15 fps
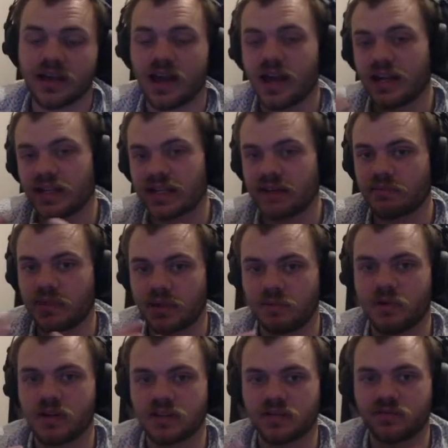and he kept my
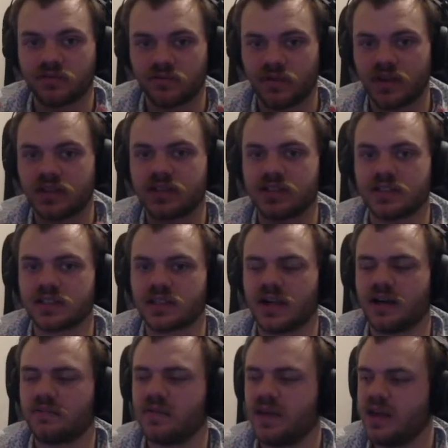deposit for wasting his
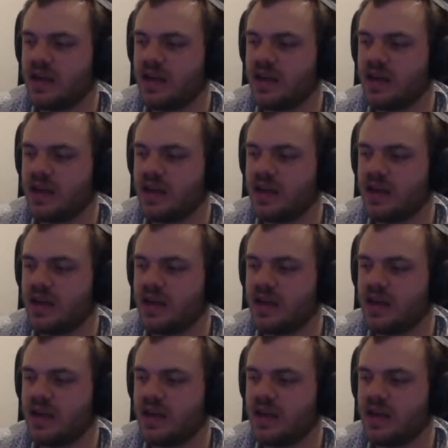time.